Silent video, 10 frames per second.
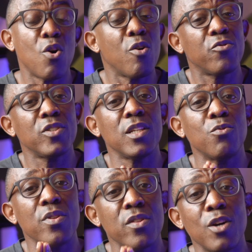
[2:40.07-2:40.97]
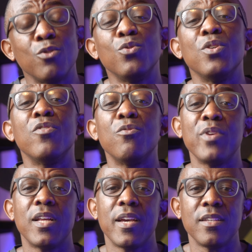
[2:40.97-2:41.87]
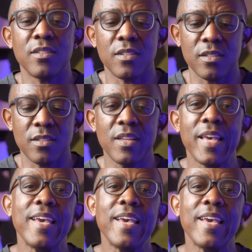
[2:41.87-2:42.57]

often without you even realizing it.